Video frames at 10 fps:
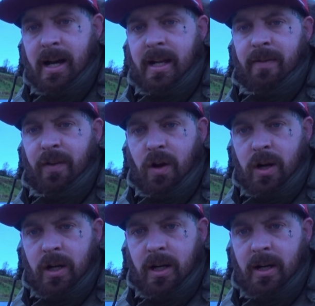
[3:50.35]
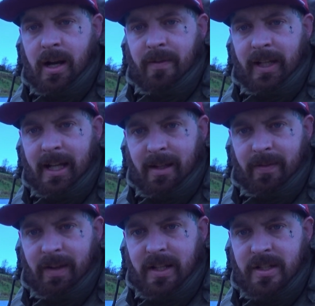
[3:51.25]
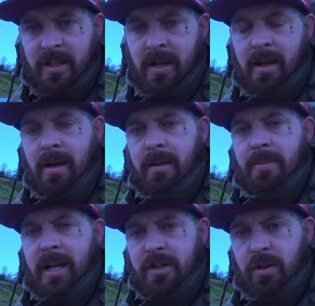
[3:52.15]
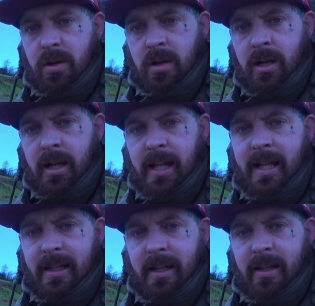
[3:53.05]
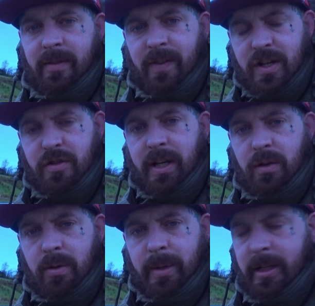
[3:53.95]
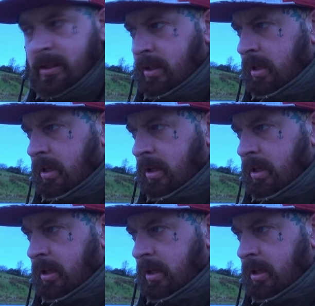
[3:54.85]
And if you are having to kill a fish, make sure and let the fishery know about it.